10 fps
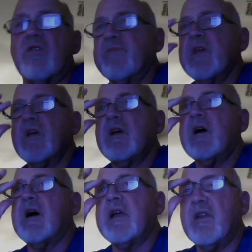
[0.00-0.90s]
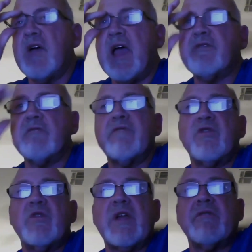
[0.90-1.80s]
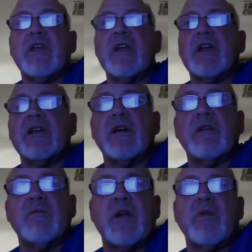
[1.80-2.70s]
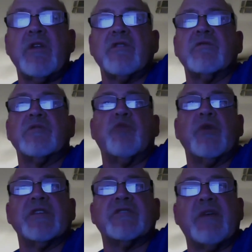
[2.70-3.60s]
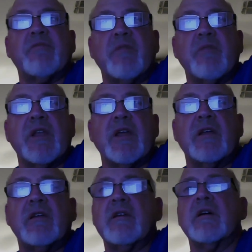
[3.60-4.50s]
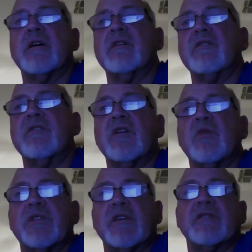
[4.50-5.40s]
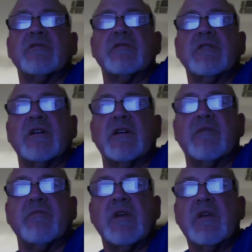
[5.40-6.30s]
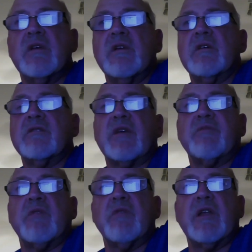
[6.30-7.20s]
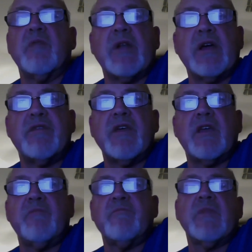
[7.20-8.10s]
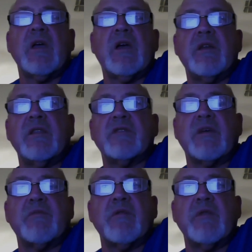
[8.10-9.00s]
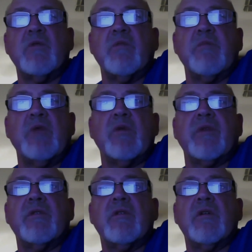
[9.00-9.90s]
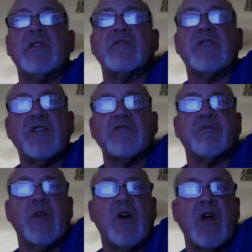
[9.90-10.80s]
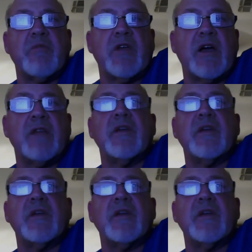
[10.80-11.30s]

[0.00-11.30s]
So, uh, you know, having reviewed everything, I, I, what I want to do is appoint a subcommittee uh, to deal with this. Um, subcommittee, but I think the subcommittee would meet with, instead of just Menotomy.